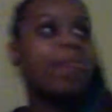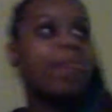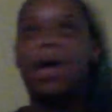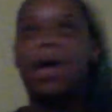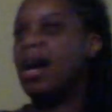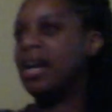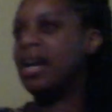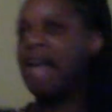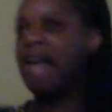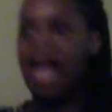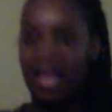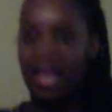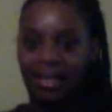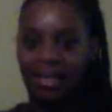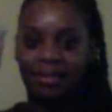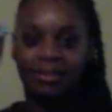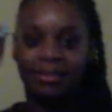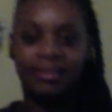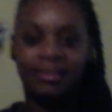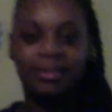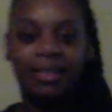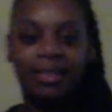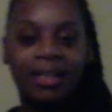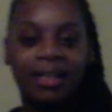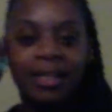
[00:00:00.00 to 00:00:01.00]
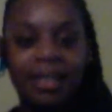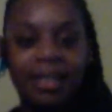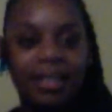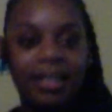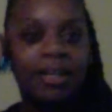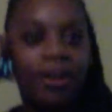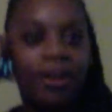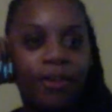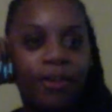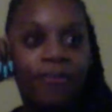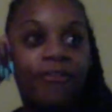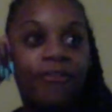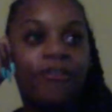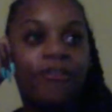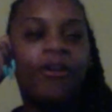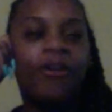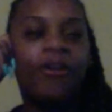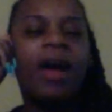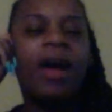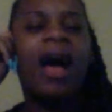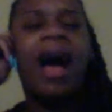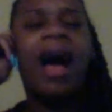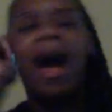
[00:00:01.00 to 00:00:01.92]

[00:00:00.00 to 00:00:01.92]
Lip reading: Again. For